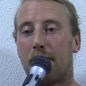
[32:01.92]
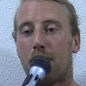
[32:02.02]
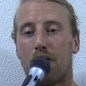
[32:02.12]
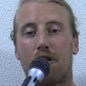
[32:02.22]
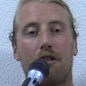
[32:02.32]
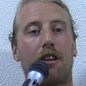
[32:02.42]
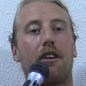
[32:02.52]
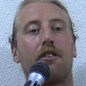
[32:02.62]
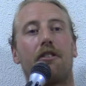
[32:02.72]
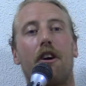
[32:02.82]
just
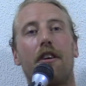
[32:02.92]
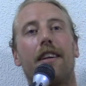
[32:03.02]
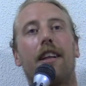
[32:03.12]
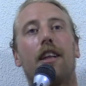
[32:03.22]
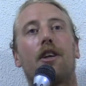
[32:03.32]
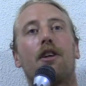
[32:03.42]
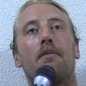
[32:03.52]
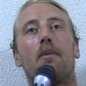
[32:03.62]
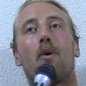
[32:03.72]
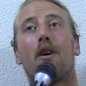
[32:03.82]
starting to learn
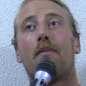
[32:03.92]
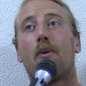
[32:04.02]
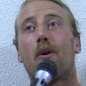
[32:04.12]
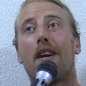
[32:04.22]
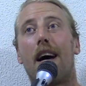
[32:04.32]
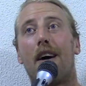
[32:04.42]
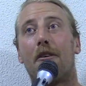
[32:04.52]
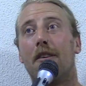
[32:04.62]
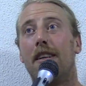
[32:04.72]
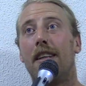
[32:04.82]
more and more
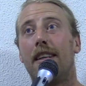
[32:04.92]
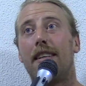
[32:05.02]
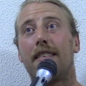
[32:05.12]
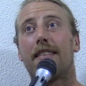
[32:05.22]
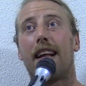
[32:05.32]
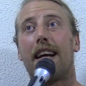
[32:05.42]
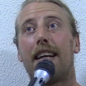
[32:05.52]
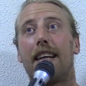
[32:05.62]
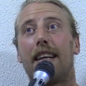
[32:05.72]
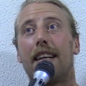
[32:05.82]
now is, like,